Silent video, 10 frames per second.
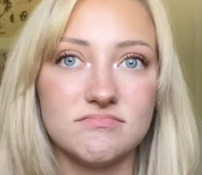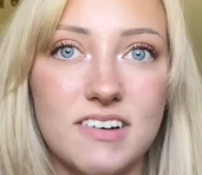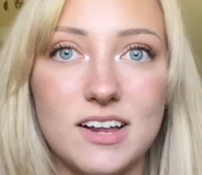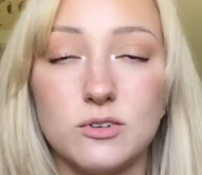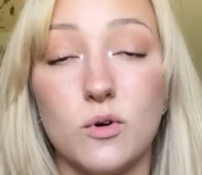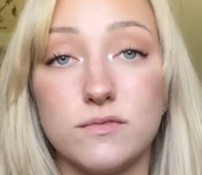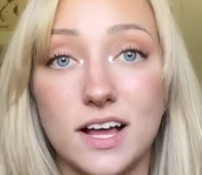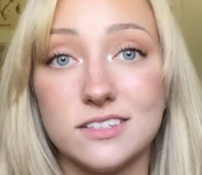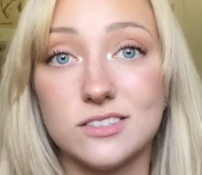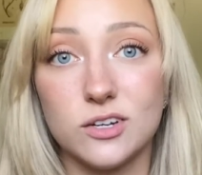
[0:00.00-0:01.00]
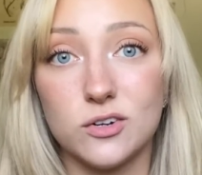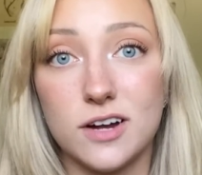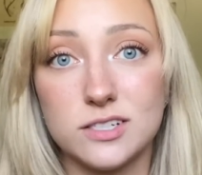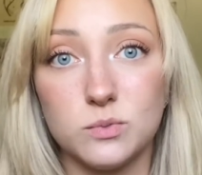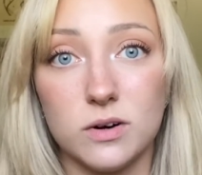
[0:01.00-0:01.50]
I don't know if that's the
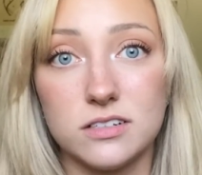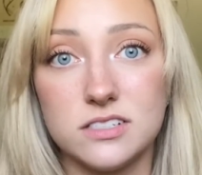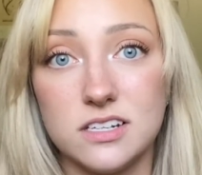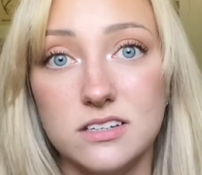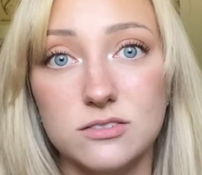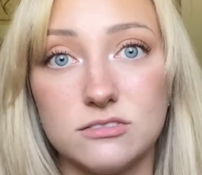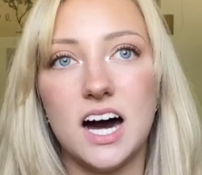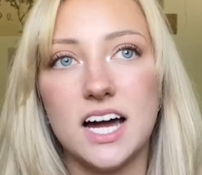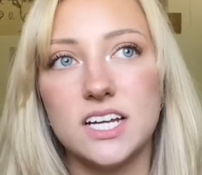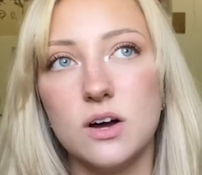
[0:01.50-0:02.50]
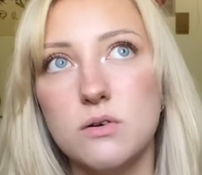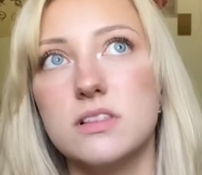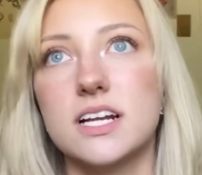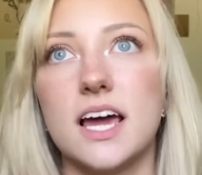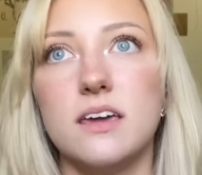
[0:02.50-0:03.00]
correct word to use. I know
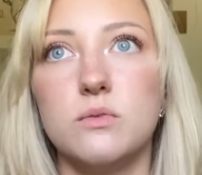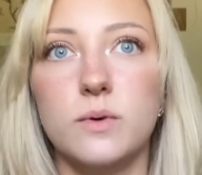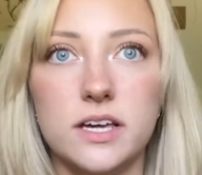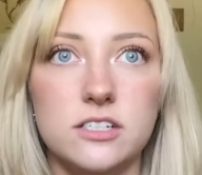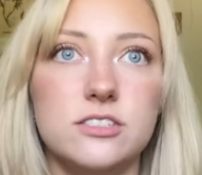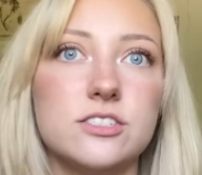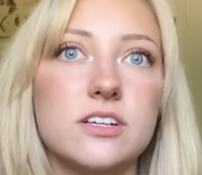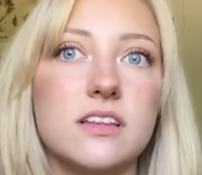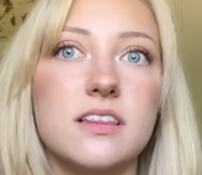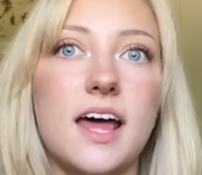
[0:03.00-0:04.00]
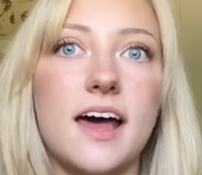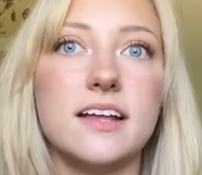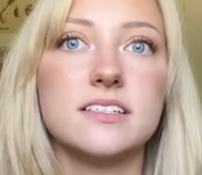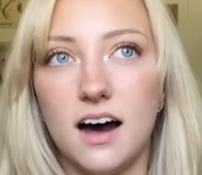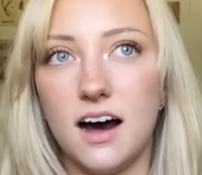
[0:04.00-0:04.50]
that I wish
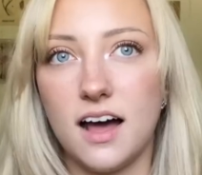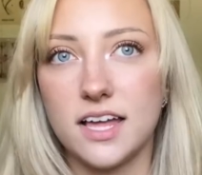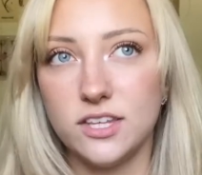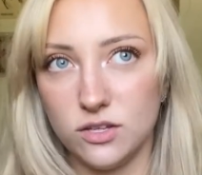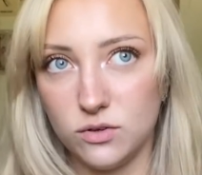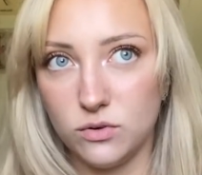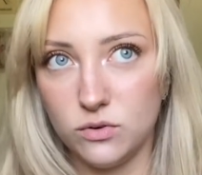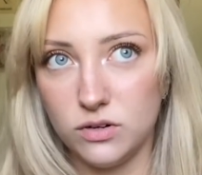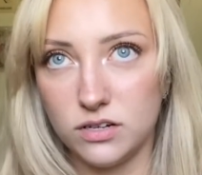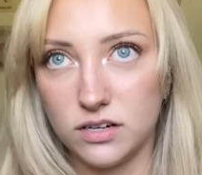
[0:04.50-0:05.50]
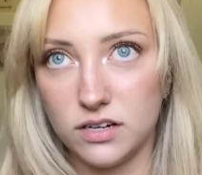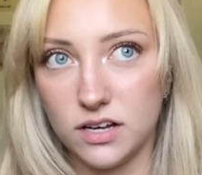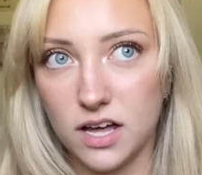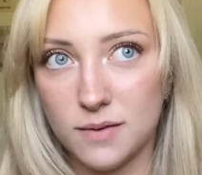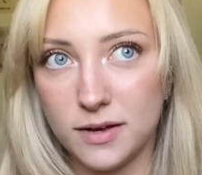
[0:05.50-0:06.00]
that I knew
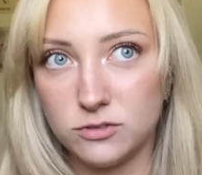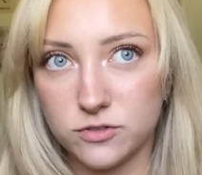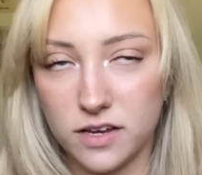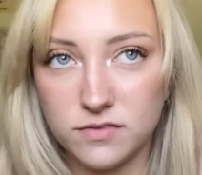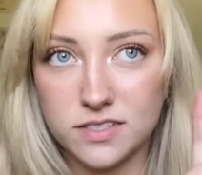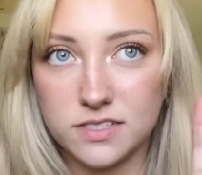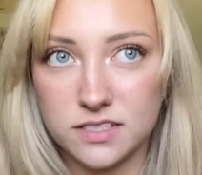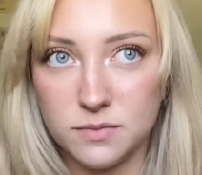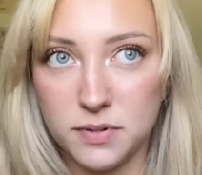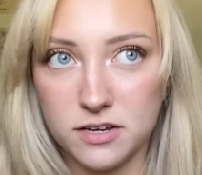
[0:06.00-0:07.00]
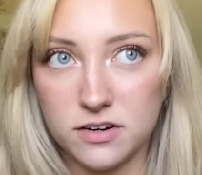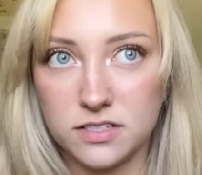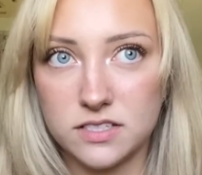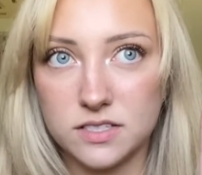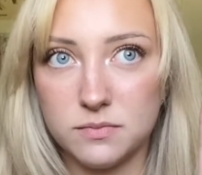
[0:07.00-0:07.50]
about Draven's
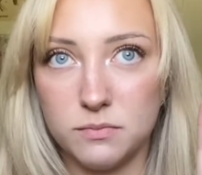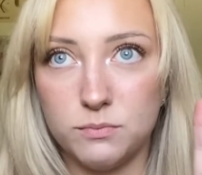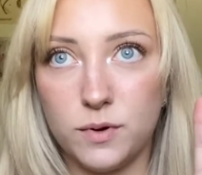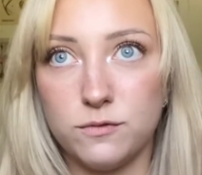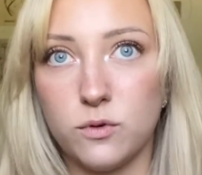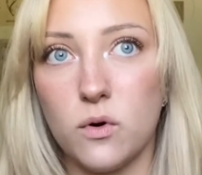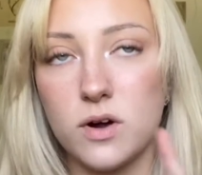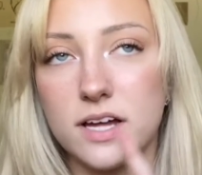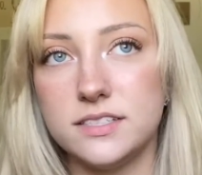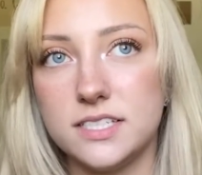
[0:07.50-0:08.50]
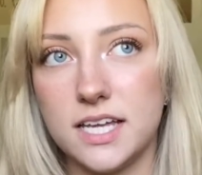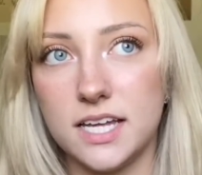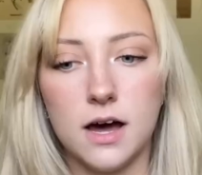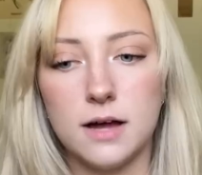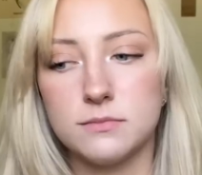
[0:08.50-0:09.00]
disappearance before I
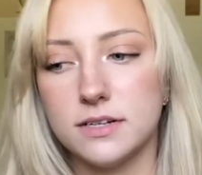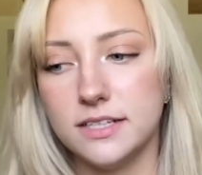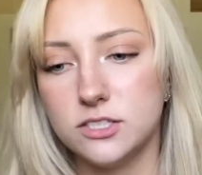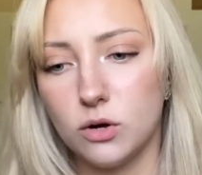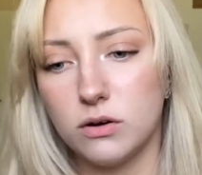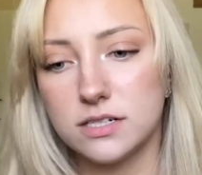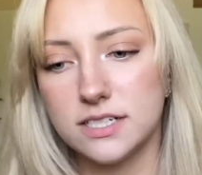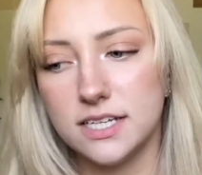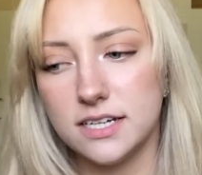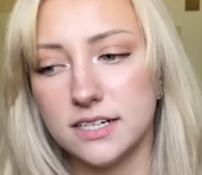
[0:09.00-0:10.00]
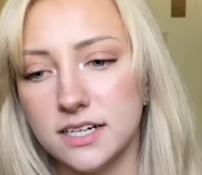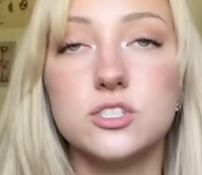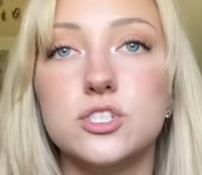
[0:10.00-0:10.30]
did. I'm really torn here.